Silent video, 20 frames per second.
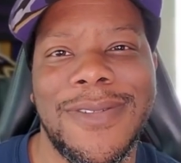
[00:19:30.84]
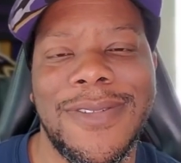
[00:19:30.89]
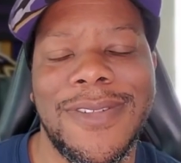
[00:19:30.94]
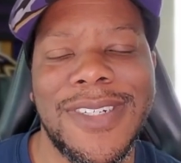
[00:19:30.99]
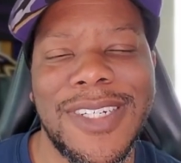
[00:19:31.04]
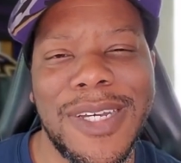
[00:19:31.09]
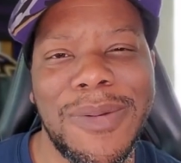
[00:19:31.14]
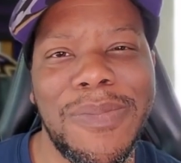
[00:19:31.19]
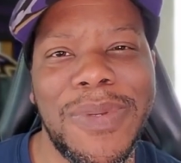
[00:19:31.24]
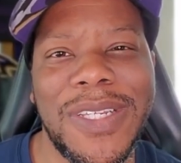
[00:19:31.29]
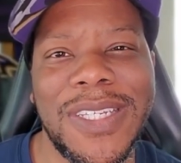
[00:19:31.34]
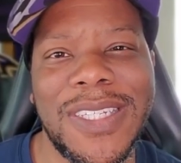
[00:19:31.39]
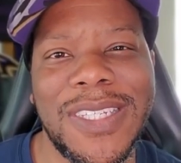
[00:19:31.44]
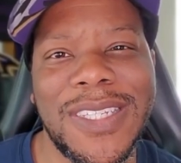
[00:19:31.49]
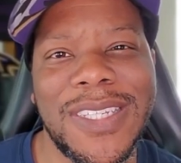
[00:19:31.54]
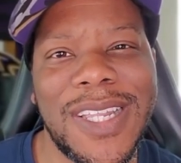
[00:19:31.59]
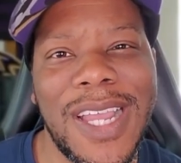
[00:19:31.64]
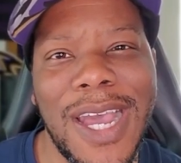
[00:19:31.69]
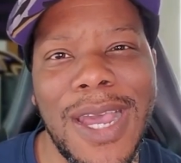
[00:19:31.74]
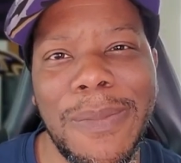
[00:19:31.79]
could be
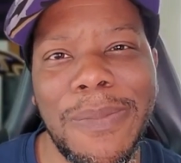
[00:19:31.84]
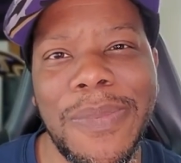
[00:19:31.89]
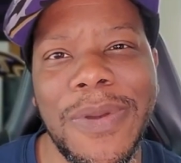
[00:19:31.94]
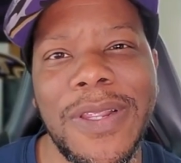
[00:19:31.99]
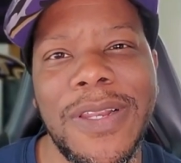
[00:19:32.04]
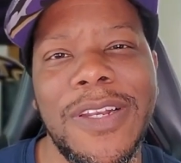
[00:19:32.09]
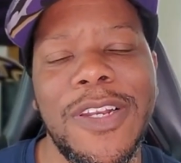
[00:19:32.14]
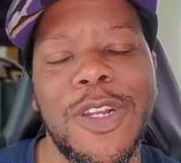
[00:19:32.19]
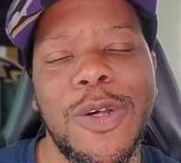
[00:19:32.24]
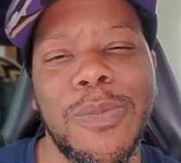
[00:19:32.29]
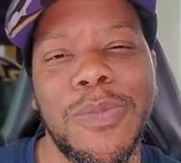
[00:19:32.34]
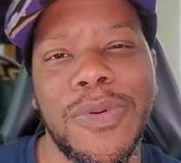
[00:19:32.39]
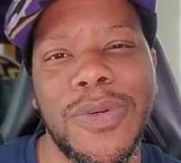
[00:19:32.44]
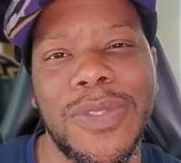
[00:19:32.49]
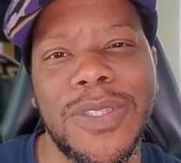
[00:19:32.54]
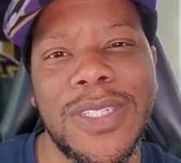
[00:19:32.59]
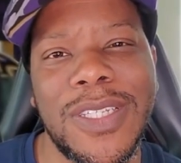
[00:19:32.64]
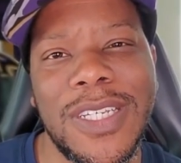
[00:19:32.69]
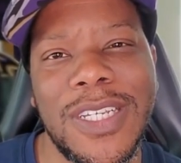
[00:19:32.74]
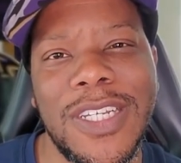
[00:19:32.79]
stopping the
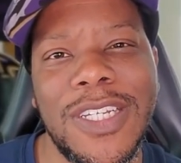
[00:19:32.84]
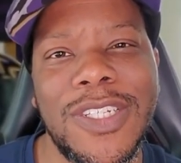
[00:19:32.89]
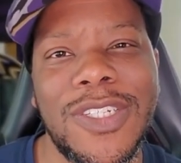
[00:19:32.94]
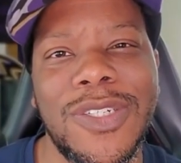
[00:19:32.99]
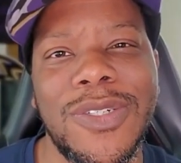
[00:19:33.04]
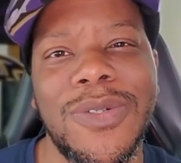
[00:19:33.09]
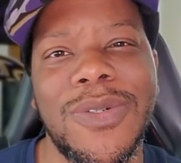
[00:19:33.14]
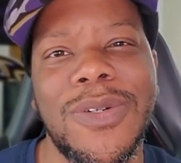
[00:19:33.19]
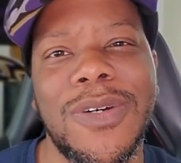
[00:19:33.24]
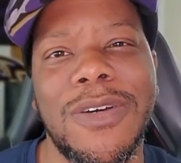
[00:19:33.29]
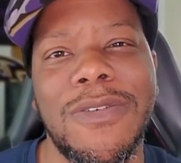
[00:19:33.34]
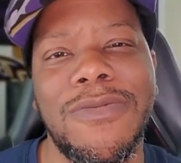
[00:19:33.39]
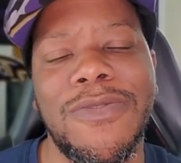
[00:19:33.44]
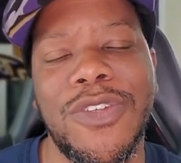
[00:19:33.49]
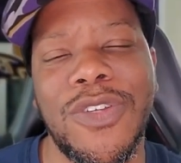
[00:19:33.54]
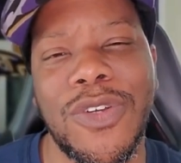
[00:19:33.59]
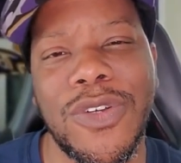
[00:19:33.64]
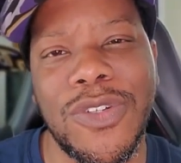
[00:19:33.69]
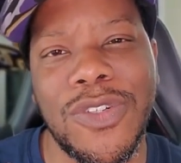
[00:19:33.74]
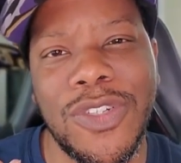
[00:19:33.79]
potential
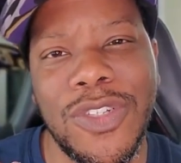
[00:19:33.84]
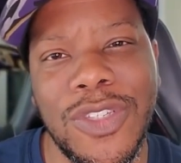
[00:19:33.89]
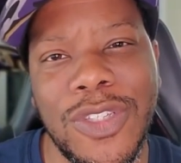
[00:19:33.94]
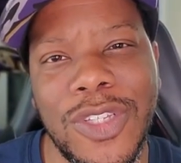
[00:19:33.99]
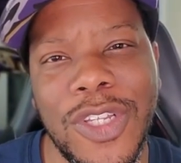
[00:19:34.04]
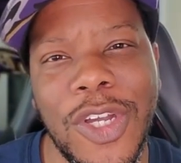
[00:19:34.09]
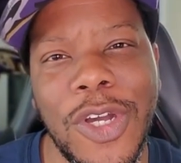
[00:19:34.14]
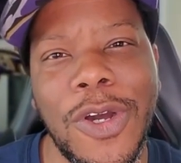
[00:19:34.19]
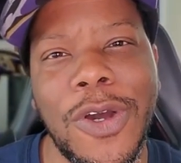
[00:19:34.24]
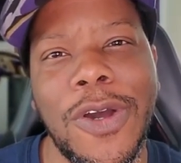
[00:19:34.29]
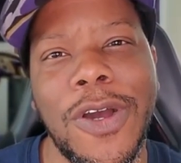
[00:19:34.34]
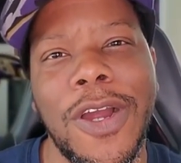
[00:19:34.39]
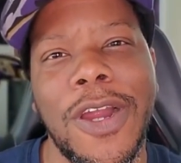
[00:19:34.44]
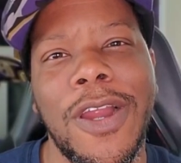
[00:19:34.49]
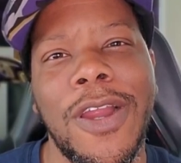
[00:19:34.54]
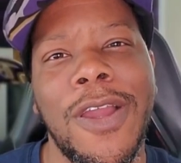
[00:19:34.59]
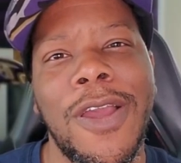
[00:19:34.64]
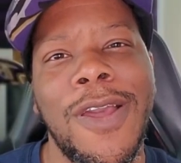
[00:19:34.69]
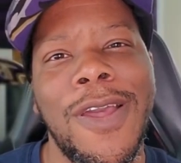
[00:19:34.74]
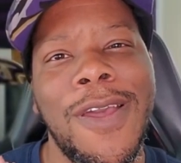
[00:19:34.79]
of your
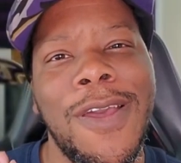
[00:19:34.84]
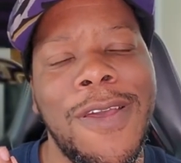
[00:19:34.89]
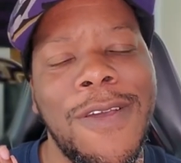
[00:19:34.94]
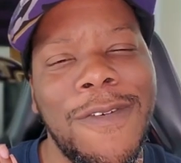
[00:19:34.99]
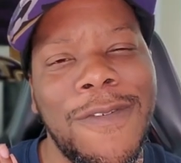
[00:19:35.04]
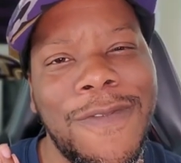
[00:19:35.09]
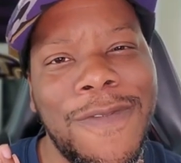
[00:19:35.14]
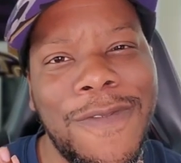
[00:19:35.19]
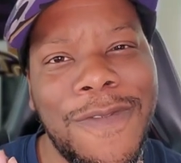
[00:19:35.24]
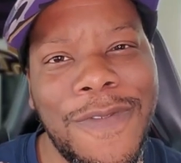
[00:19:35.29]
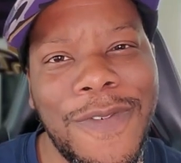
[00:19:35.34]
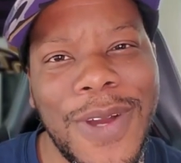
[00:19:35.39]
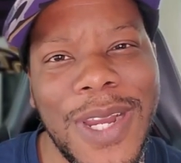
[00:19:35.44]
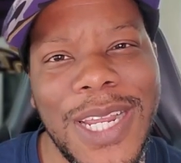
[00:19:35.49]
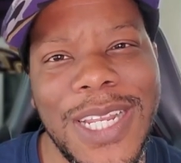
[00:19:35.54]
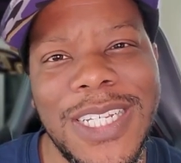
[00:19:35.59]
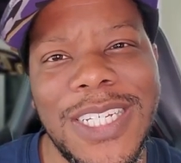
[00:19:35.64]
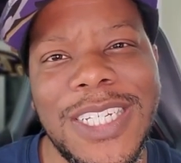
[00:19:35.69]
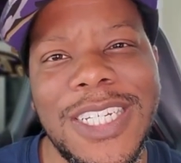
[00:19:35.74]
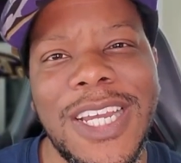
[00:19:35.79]
star
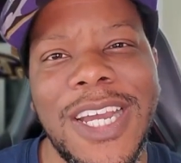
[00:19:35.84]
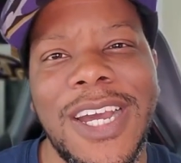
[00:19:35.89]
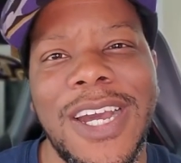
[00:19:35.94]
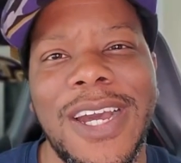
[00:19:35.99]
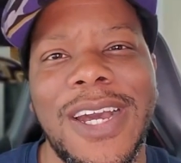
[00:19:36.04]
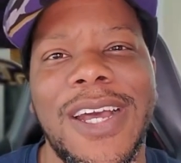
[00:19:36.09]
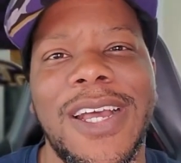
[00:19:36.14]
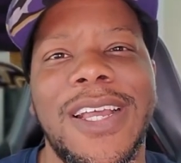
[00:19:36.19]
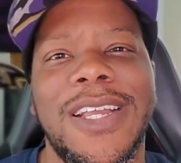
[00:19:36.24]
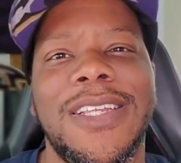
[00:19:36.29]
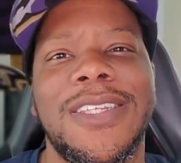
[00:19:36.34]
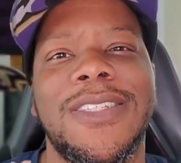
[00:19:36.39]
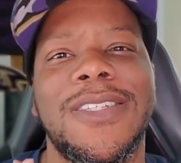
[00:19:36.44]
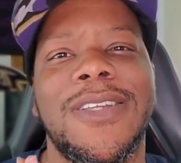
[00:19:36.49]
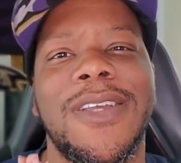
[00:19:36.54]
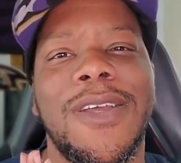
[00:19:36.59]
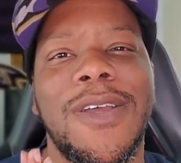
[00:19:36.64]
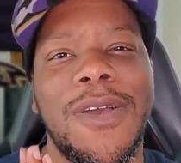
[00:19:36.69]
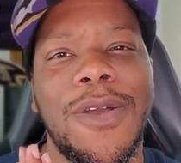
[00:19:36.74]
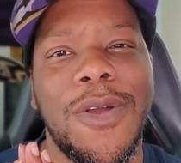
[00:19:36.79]
franchise
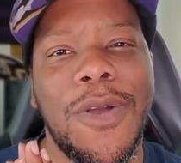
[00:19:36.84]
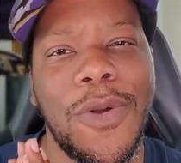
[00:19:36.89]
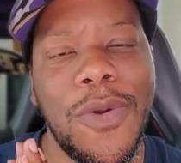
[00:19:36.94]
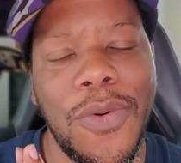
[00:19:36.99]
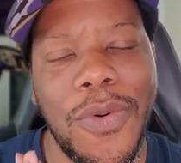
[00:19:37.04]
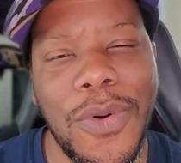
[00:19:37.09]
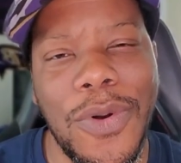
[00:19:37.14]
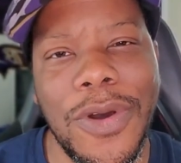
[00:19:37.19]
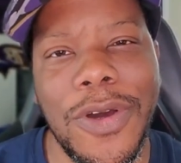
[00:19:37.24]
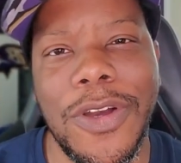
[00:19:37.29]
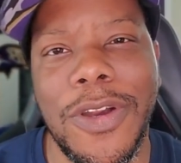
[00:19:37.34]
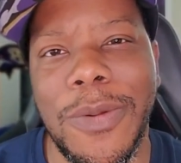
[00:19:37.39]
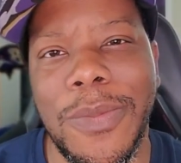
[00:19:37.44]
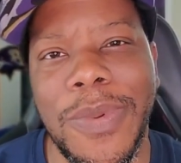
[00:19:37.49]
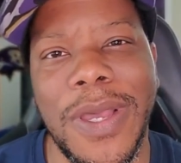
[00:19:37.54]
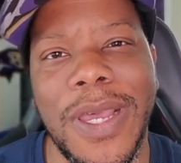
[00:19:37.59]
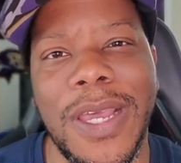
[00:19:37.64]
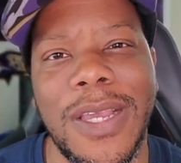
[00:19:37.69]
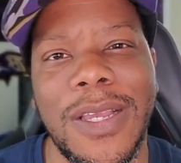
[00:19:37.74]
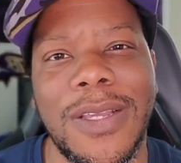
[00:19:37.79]

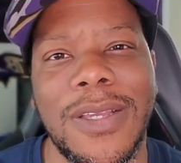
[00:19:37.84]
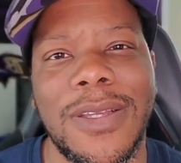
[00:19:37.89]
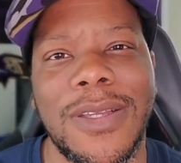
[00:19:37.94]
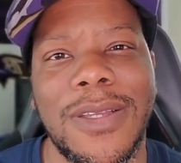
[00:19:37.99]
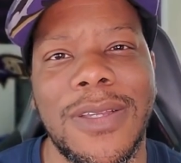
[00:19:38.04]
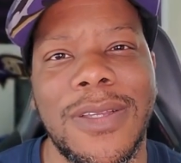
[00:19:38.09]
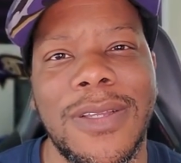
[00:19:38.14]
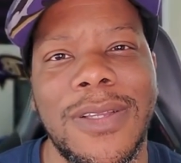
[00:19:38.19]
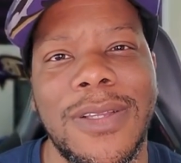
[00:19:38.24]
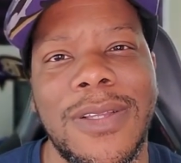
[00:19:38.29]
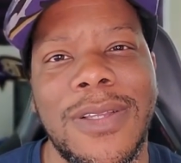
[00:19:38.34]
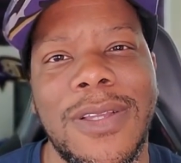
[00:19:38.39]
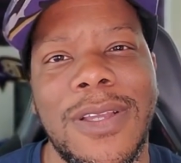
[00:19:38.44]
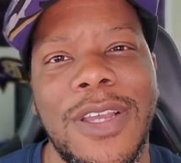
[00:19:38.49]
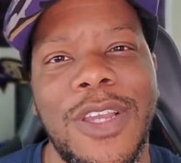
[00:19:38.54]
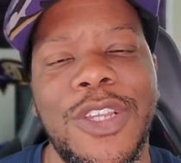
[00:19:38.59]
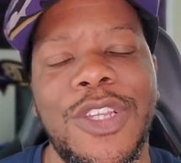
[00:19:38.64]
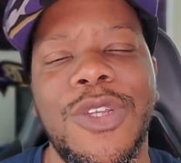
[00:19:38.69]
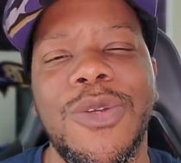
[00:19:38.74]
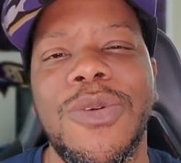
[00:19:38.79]
quarterback
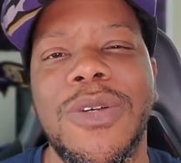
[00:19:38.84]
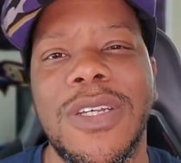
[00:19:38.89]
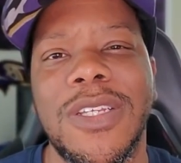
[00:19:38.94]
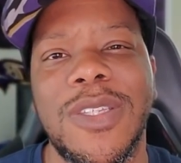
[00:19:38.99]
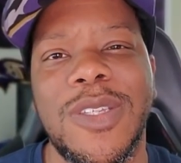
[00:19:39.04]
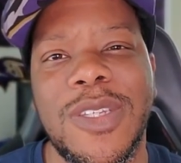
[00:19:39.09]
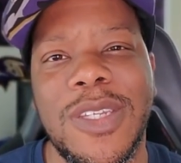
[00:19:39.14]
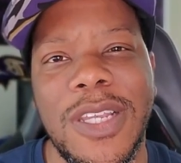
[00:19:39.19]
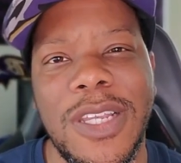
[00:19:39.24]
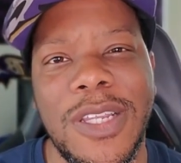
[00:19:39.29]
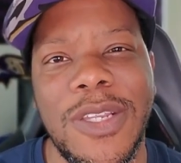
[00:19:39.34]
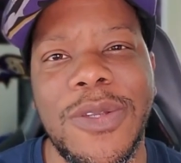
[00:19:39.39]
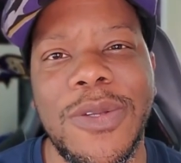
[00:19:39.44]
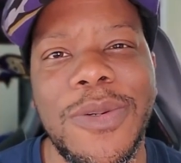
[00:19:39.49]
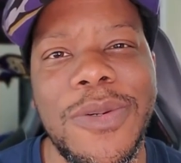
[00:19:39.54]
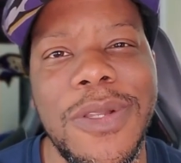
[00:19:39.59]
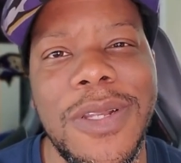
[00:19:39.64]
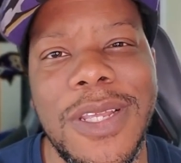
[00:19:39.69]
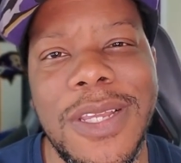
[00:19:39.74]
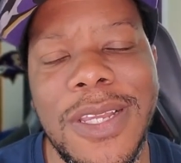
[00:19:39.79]
and you
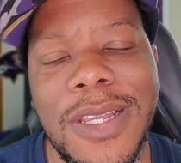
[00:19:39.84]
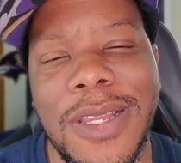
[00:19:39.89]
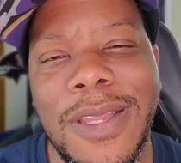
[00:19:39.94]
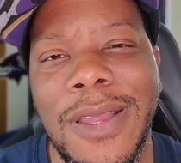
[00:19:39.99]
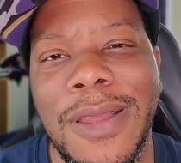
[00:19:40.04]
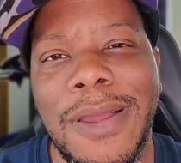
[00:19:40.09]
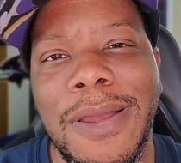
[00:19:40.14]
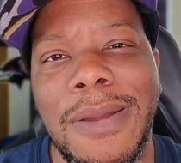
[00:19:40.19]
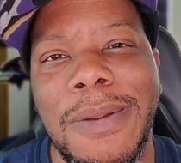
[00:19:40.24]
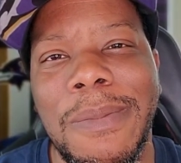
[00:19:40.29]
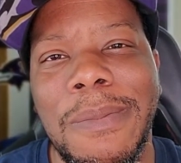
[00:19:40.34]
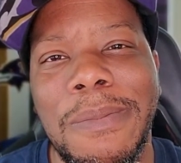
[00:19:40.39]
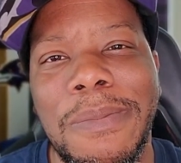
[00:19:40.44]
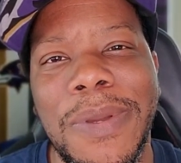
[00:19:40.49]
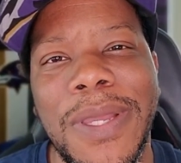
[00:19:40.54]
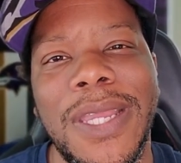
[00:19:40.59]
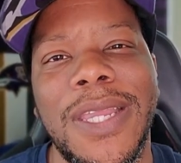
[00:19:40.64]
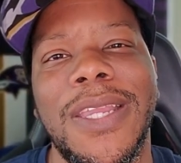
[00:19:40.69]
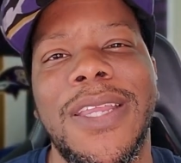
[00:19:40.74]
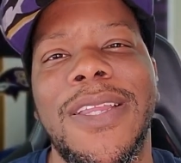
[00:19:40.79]
continually
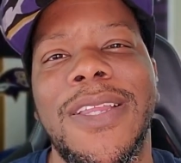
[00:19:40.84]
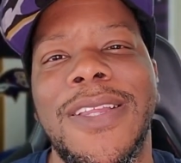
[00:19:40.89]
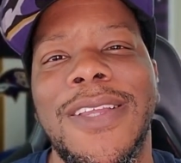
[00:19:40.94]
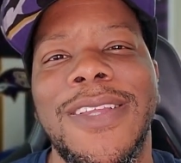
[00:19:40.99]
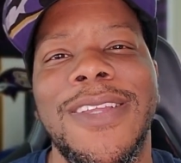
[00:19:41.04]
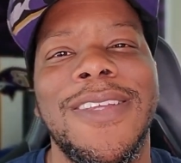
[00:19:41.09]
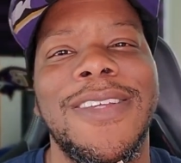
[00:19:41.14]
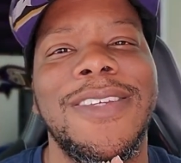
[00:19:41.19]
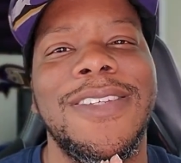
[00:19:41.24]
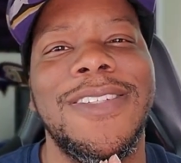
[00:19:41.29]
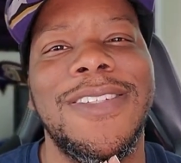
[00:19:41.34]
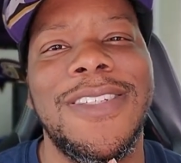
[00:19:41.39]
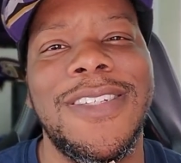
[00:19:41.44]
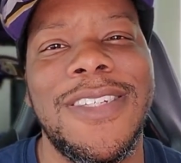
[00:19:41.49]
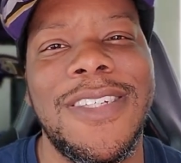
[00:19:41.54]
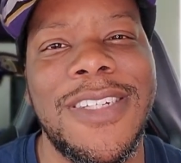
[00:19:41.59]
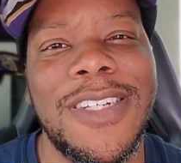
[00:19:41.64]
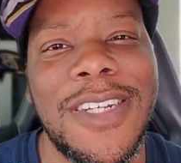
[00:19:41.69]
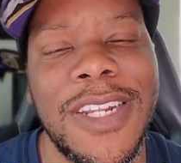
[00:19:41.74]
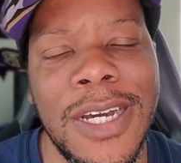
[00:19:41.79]
be
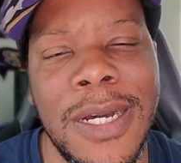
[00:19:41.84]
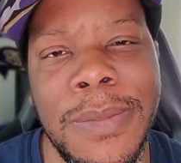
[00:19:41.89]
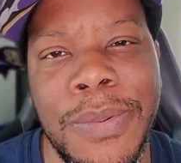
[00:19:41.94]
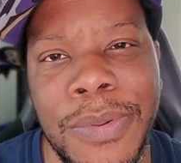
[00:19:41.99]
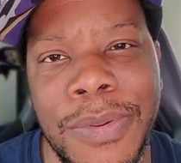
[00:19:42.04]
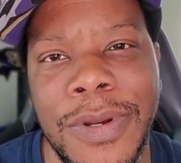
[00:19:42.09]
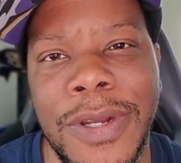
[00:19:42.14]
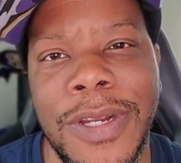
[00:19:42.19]
stubborn.